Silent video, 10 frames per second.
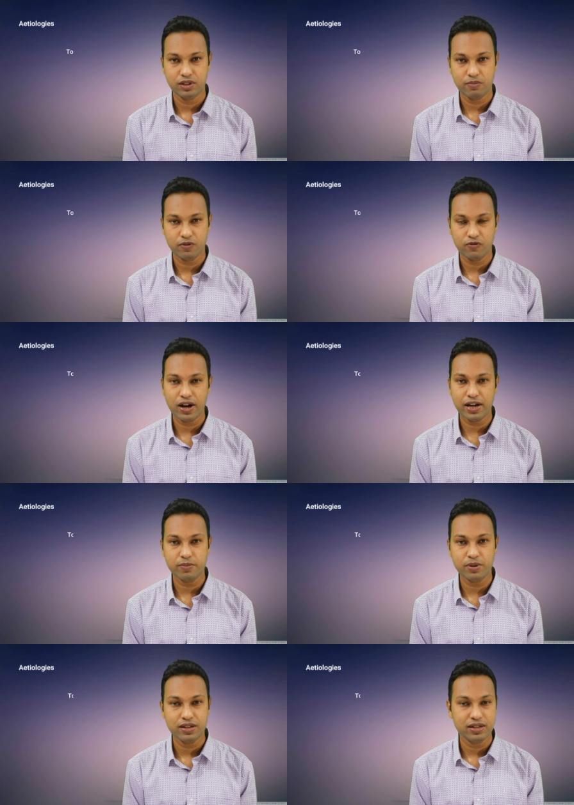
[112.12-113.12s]
number
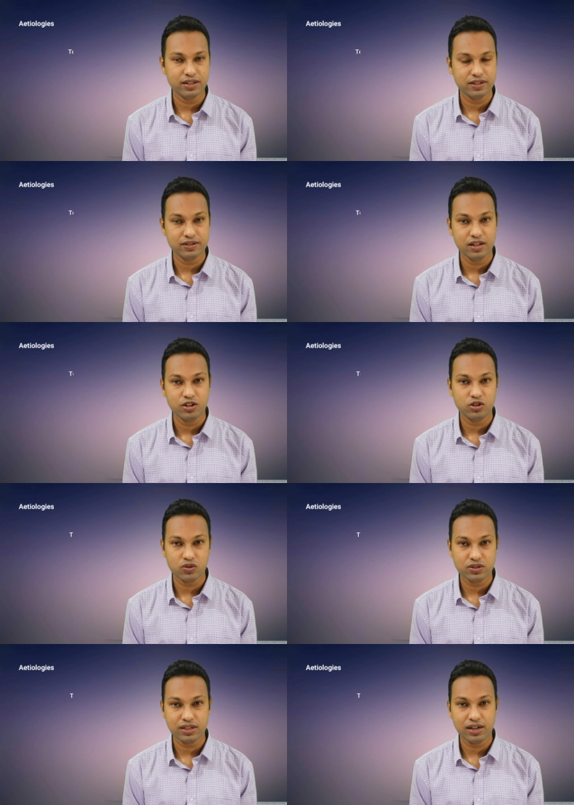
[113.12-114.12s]
five is
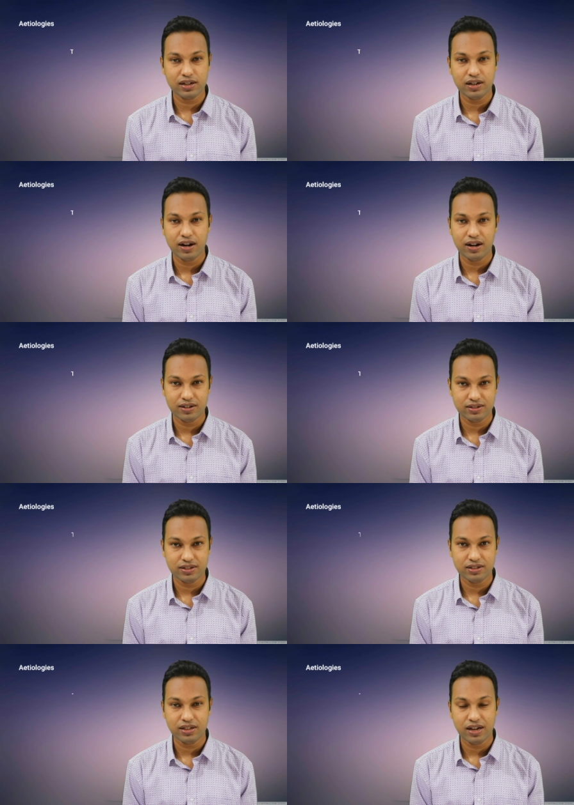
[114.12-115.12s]
tonsillar
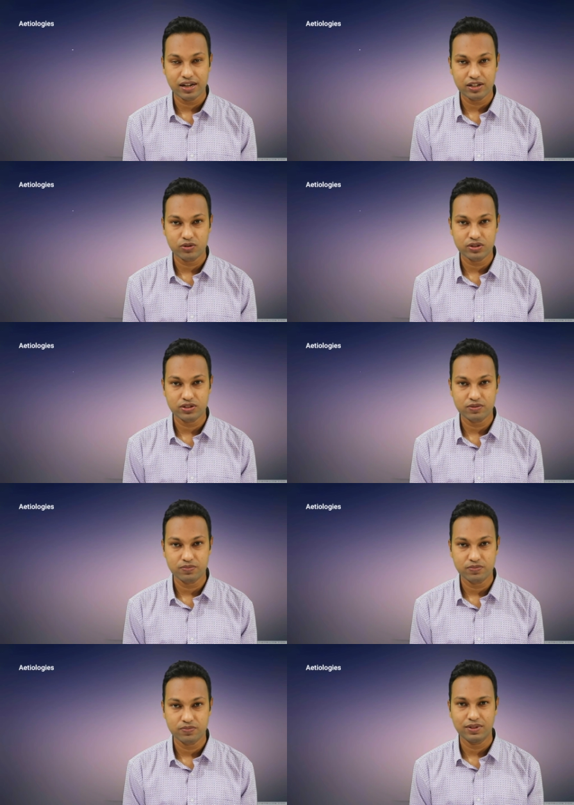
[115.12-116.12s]
artery aneurysm.
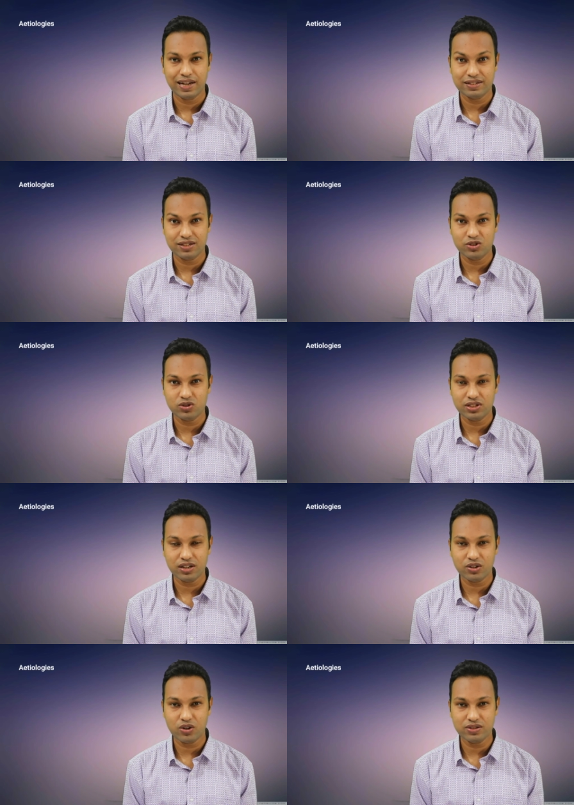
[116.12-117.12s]
The extra
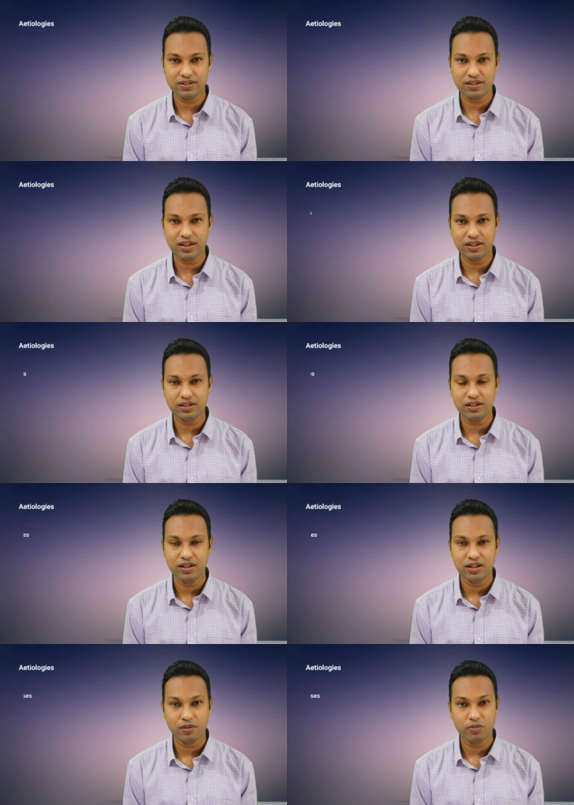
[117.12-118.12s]
tonsillar causes are,
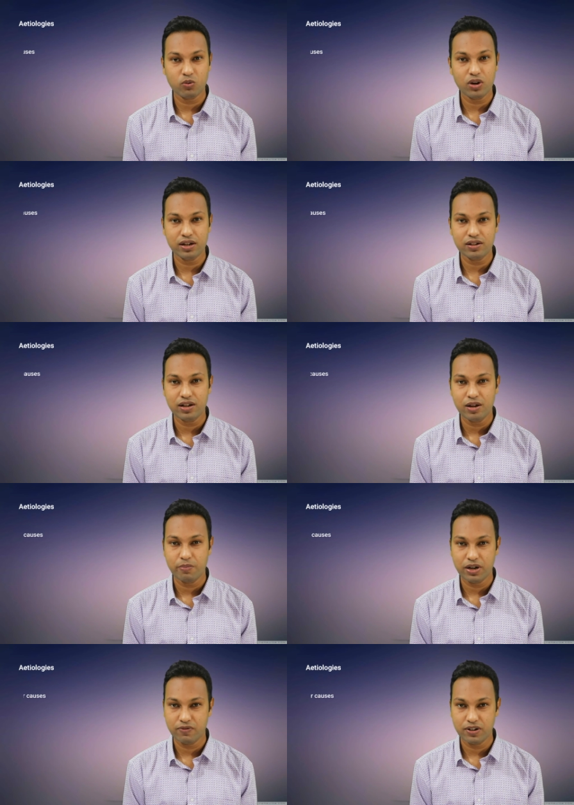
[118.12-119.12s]
number one,
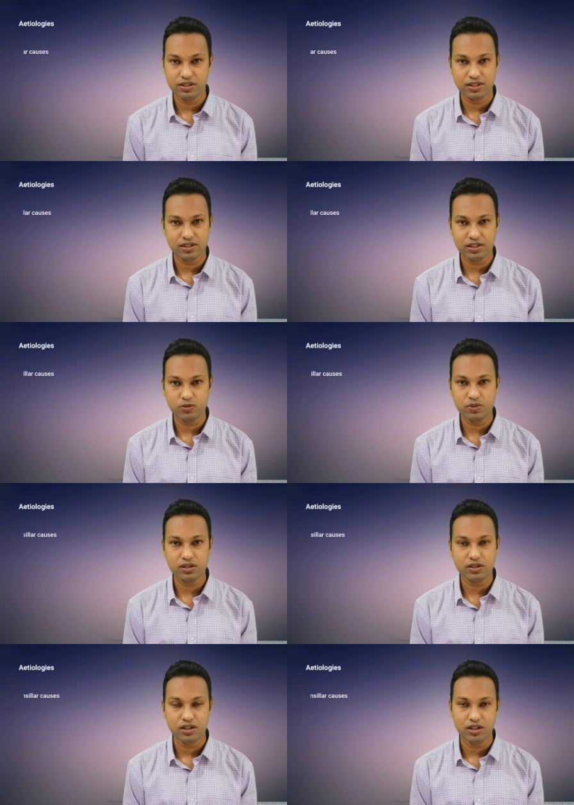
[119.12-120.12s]
parapharyngeal
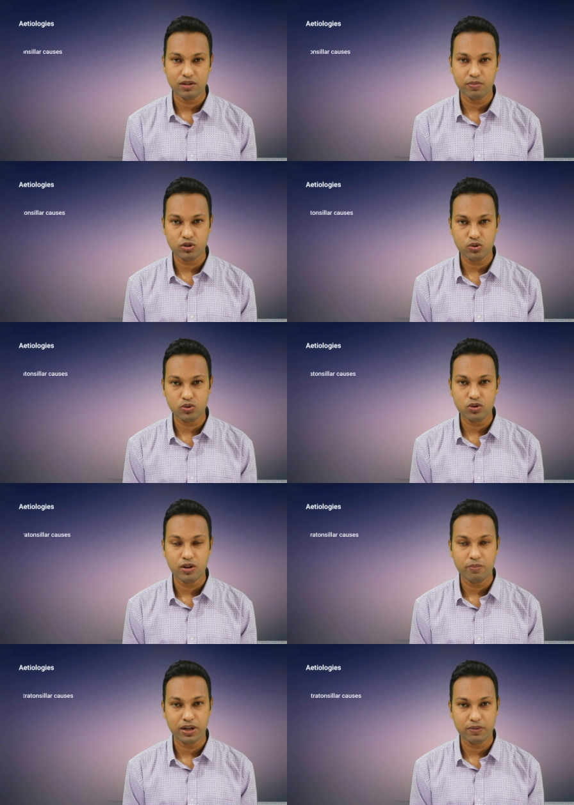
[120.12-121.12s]
tumor, number two,
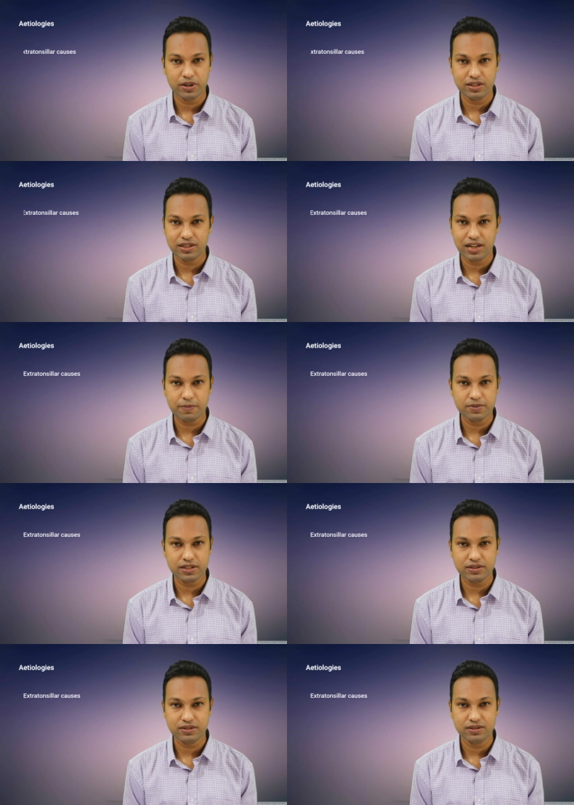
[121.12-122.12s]
parapharyngeal
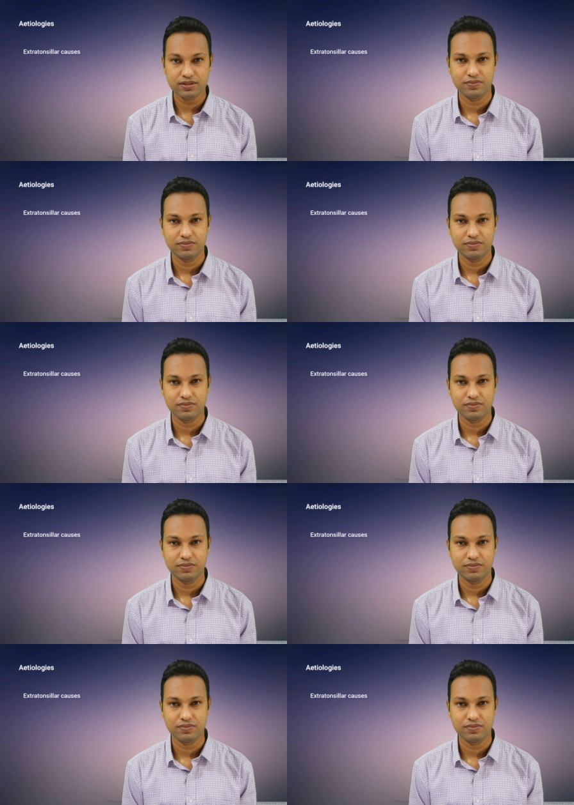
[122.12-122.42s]
abscess,